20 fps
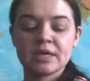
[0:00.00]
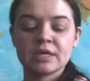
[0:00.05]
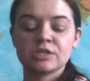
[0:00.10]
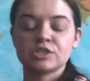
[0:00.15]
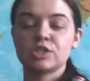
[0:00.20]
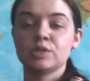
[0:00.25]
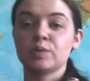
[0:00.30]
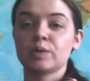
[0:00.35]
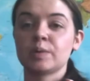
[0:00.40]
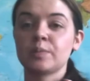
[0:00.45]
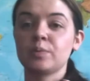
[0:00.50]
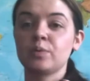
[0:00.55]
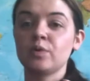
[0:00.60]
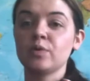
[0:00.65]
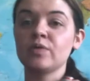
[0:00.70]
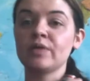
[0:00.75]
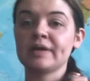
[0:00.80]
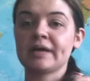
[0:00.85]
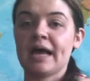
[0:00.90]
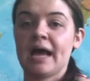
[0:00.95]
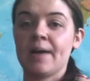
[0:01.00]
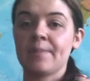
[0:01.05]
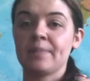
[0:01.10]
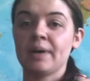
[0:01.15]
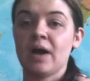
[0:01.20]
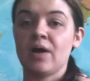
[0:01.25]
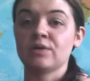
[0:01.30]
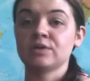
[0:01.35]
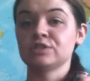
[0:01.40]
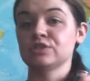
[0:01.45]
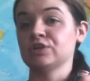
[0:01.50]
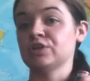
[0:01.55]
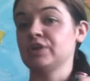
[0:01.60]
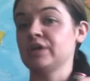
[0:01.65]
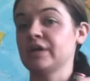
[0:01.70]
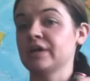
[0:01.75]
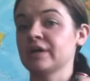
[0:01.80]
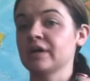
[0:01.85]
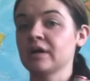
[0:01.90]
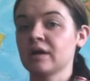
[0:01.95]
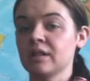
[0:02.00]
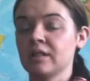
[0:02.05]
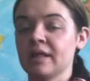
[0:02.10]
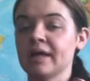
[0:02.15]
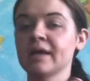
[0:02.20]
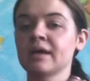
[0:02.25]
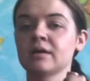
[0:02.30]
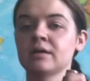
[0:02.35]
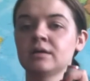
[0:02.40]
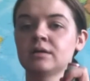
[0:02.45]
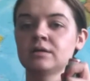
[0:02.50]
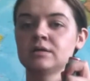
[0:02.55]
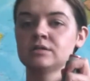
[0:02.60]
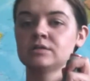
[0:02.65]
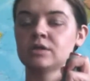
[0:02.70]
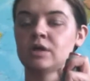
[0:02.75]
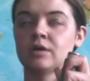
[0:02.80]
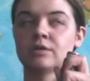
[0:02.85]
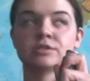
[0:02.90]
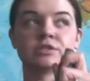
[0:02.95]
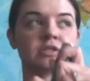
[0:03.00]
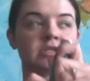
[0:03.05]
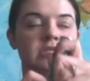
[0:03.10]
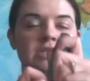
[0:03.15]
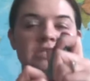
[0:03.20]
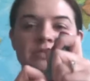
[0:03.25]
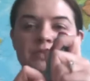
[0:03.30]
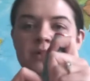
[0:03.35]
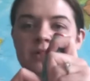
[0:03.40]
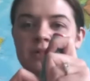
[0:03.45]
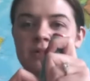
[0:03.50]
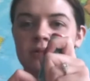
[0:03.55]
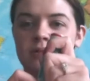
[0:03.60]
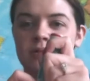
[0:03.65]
So you want to pull the cap out until you hear a click. So I'll do this one.